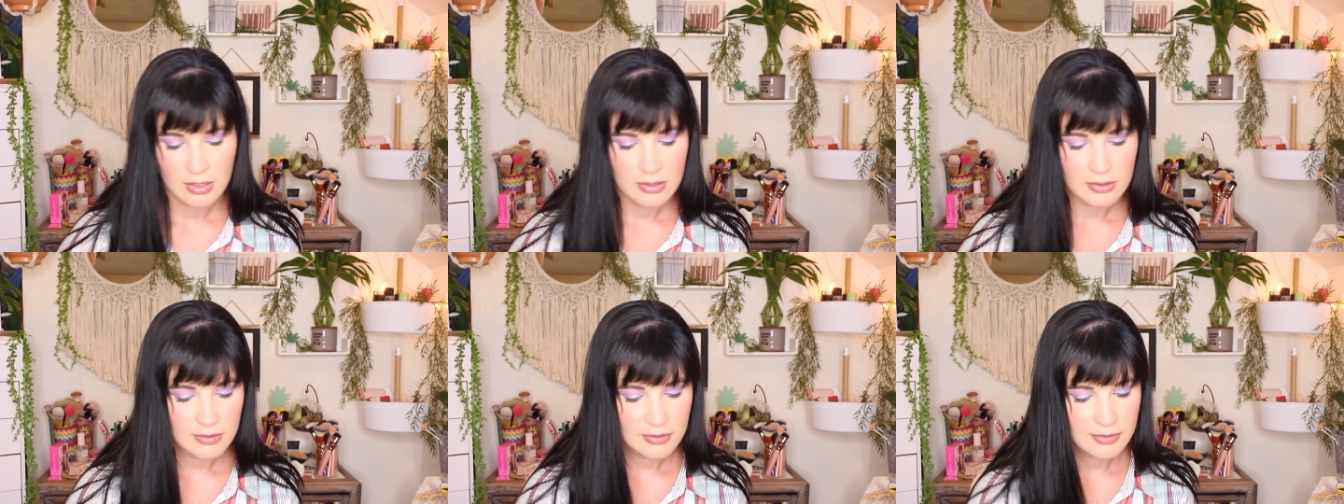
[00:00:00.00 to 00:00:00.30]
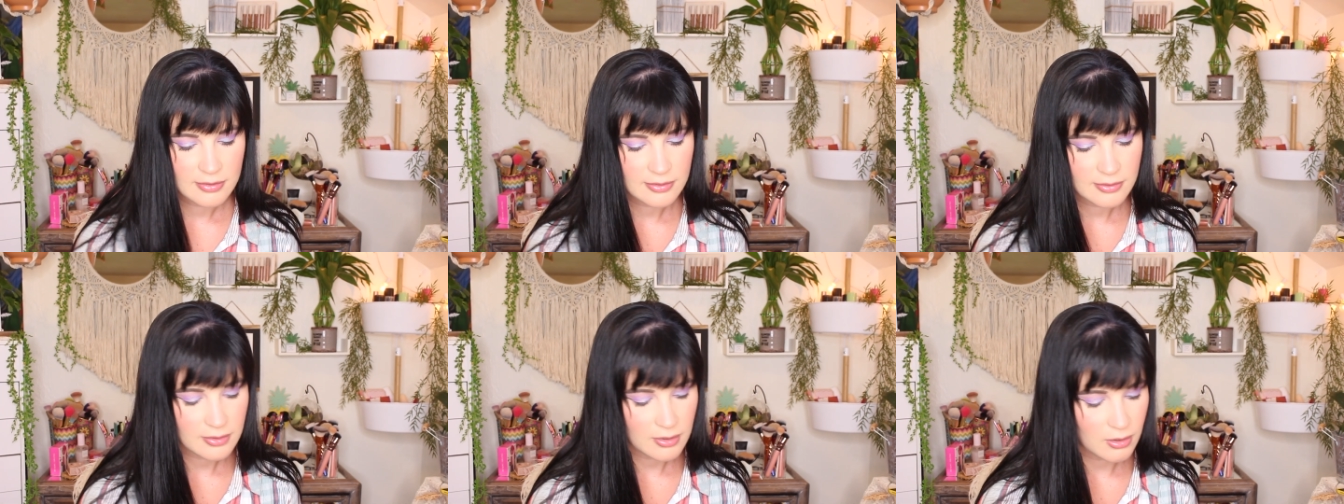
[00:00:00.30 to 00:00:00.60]

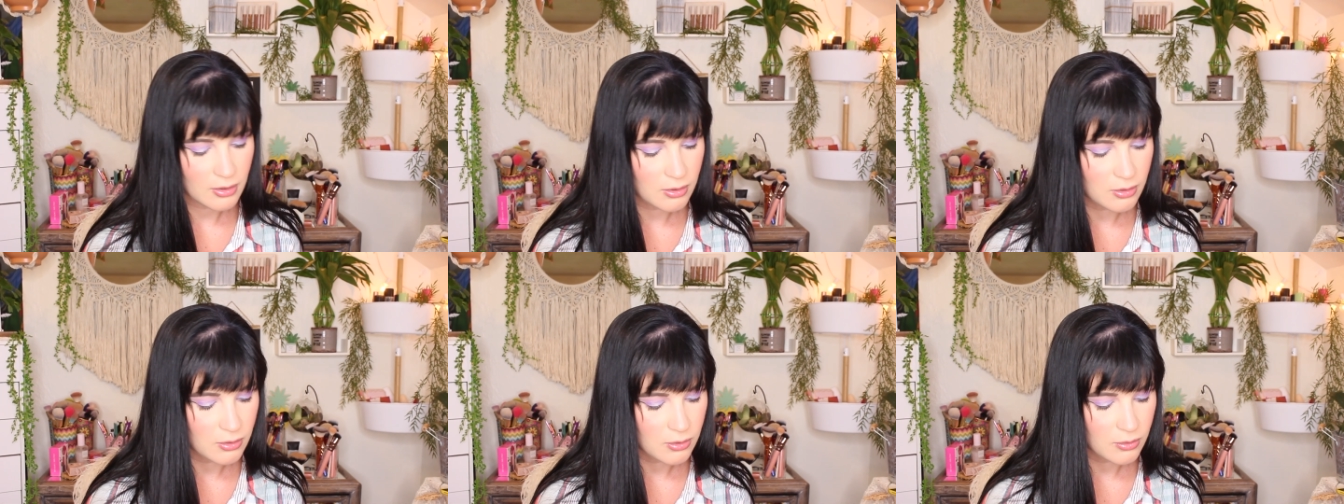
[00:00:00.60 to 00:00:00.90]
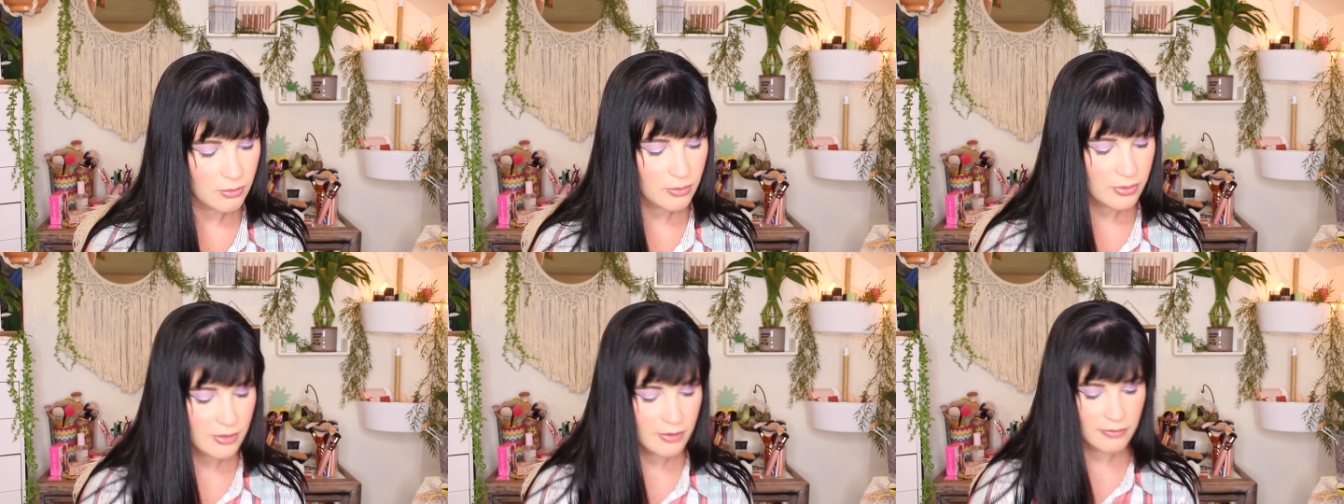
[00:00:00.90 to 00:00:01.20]

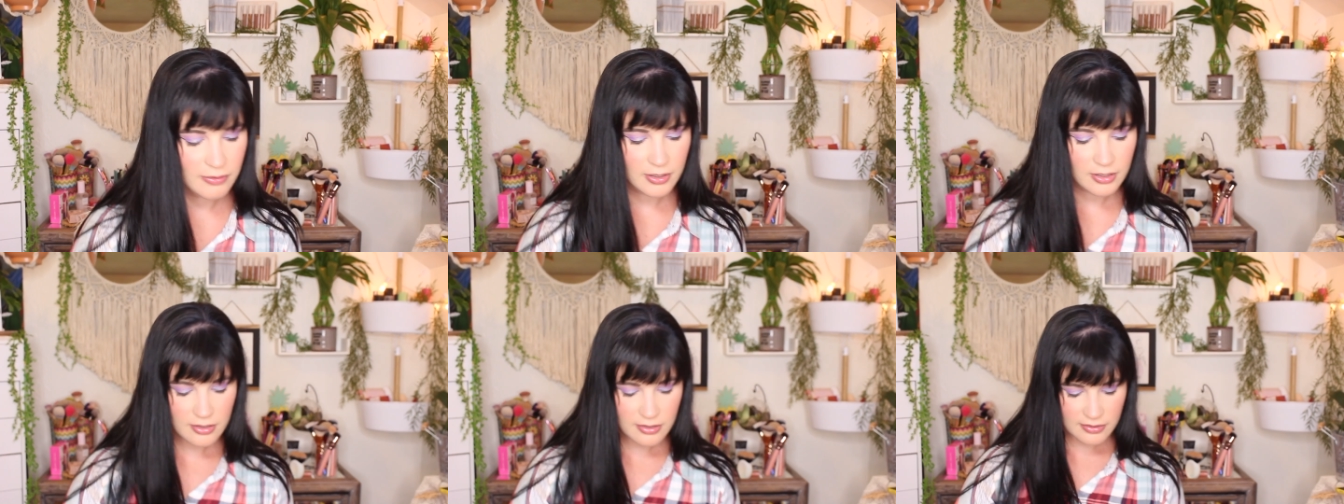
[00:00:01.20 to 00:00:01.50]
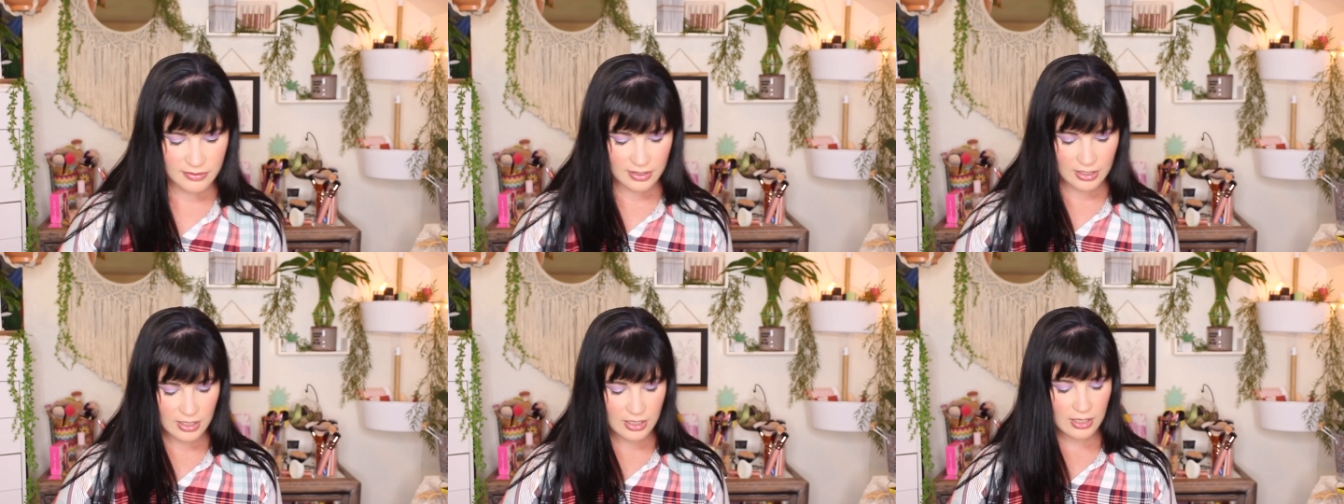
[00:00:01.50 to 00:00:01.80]
So, the
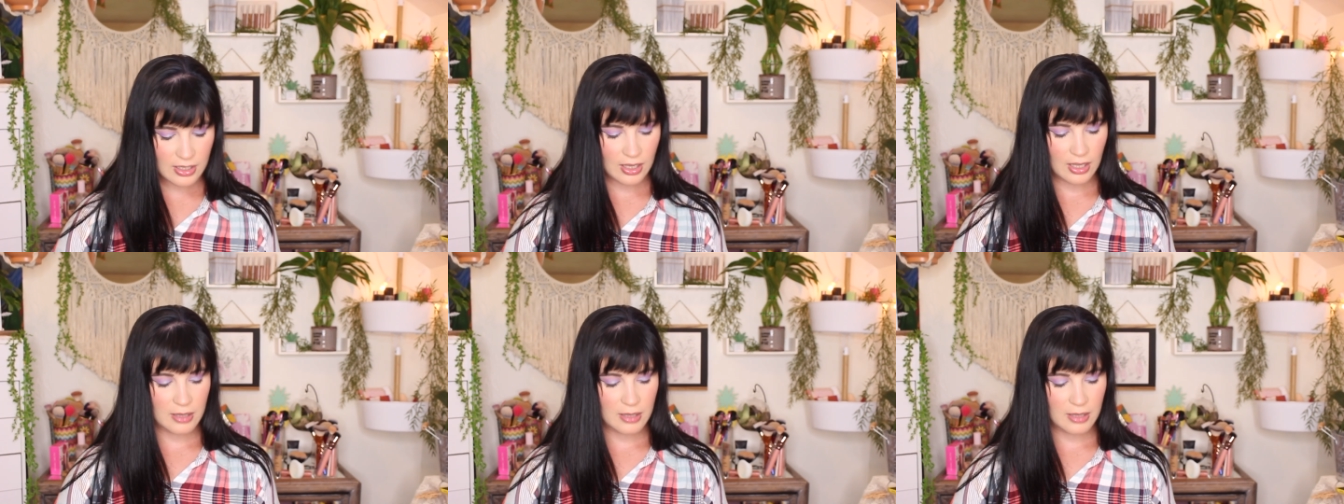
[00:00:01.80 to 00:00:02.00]
first thing